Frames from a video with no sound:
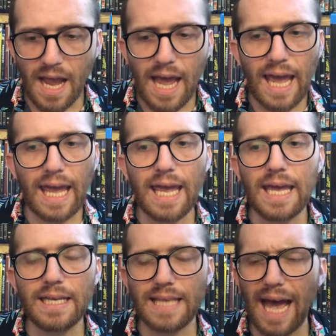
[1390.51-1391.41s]
He
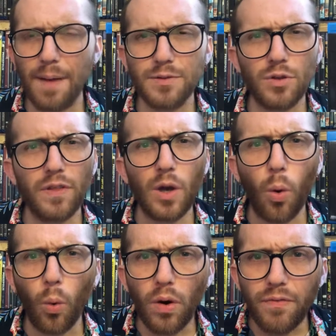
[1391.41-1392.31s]
is absolutely
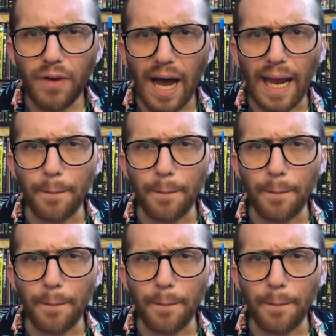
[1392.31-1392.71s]
horrifying,